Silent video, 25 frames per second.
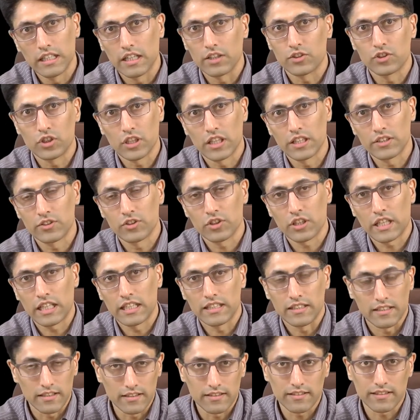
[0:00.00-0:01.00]
A judge
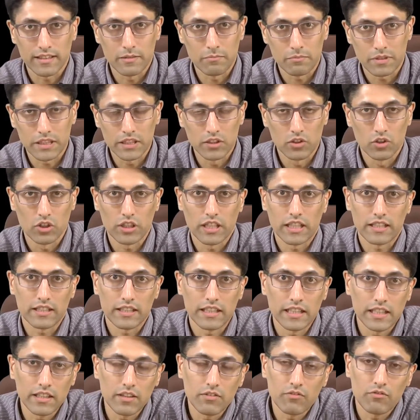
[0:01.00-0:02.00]
can simply look
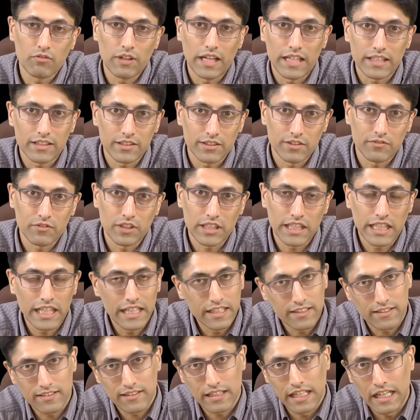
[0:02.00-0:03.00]
at the facts of the
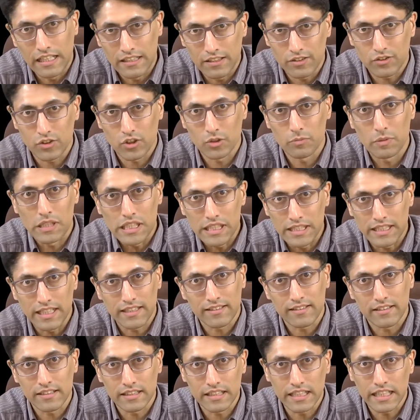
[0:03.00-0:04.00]
case and determine,
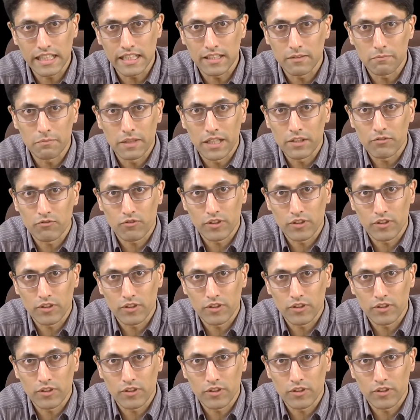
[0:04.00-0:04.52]
yes, indeed, my